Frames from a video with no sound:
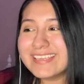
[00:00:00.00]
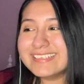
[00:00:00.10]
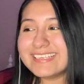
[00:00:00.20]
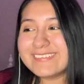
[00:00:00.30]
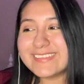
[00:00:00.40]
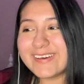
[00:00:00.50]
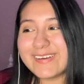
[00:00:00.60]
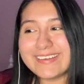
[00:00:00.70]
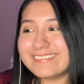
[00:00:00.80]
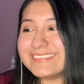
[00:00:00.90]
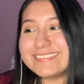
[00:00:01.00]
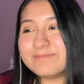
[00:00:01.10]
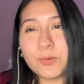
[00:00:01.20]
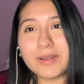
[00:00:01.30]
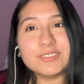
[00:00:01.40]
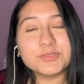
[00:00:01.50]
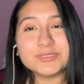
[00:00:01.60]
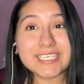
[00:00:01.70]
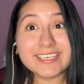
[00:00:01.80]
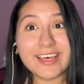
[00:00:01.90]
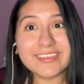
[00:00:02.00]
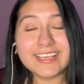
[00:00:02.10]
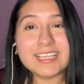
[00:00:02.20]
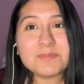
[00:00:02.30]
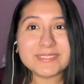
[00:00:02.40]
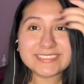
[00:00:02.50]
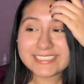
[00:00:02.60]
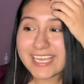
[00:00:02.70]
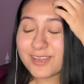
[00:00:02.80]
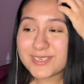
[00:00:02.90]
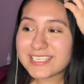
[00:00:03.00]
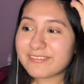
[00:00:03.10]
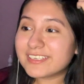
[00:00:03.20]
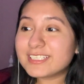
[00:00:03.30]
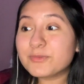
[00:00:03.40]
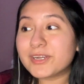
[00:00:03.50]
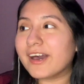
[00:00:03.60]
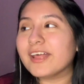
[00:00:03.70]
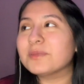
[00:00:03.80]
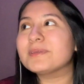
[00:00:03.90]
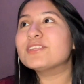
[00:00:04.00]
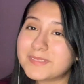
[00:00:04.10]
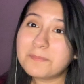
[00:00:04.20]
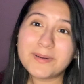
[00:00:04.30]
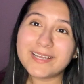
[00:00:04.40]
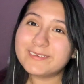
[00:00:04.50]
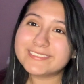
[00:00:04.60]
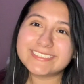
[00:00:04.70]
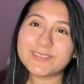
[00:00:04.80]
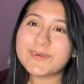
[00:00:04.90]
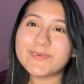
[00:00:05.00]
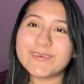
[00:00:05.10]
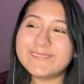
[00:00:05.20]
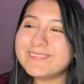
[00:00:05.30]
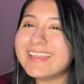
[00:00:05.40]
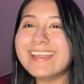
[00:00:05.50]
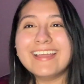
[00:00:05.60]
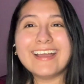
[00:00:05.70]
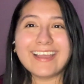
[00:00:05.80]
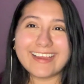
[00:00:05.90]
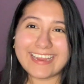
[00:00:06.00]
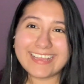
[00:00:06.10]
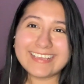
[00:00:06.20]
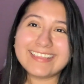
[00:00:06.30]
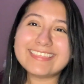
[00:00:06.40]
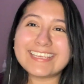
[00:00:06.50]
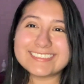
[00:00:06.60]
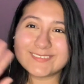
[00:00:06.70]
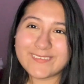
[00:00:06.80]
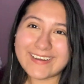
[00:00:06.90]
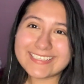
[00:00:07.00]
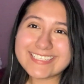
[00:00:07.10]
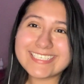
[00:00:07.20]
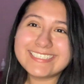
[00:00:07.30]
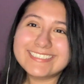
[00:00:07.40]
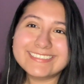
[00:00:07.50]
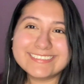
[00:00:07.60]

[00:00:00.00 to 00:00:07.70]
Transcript: even though it was boarding school was like nothing like PCA, we definitely were not at the beach, but it was so cool. All right, thanks for watching.